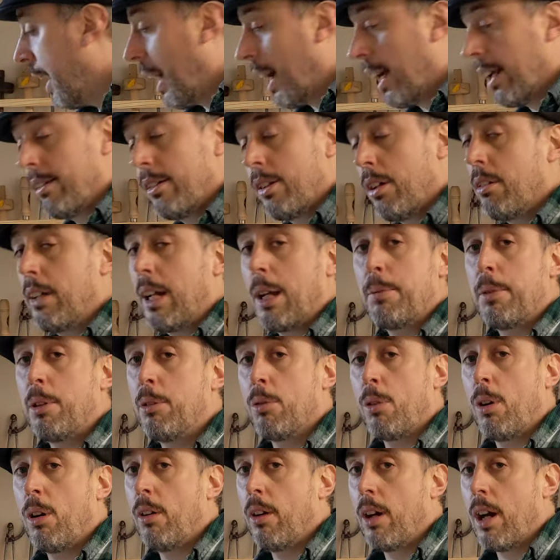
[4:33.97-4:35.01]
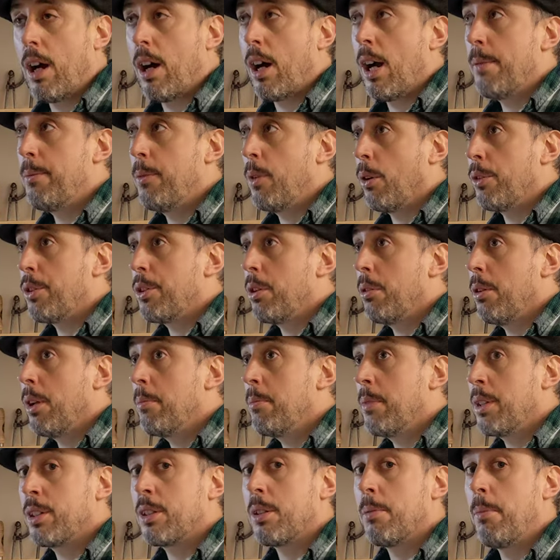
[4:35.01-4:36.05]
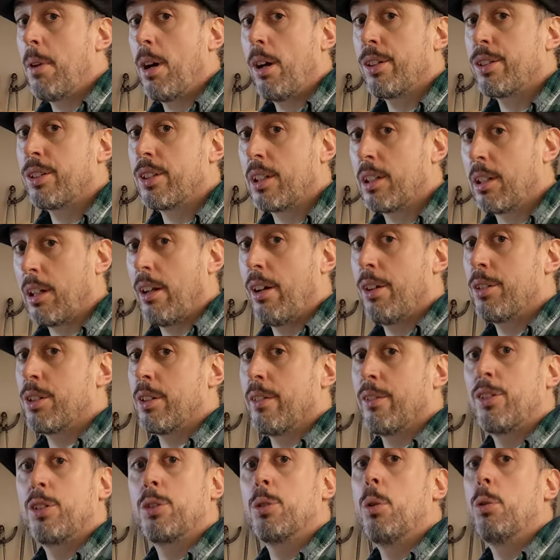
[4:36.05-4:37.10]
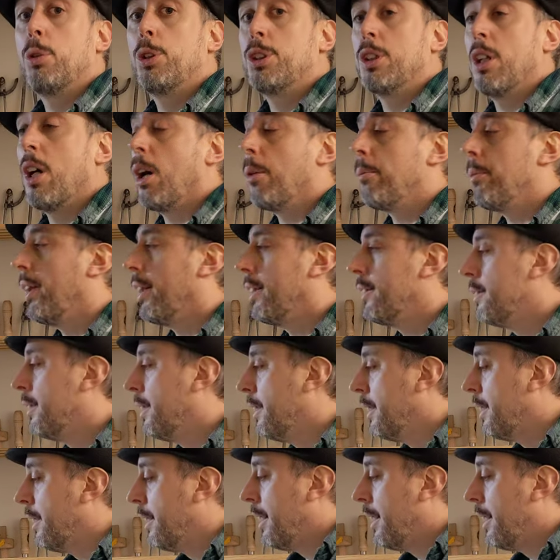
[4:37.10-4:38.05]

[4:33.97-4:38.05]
And don't get me wrong, I'm not doing Mr. Masterclass of saw sharpening.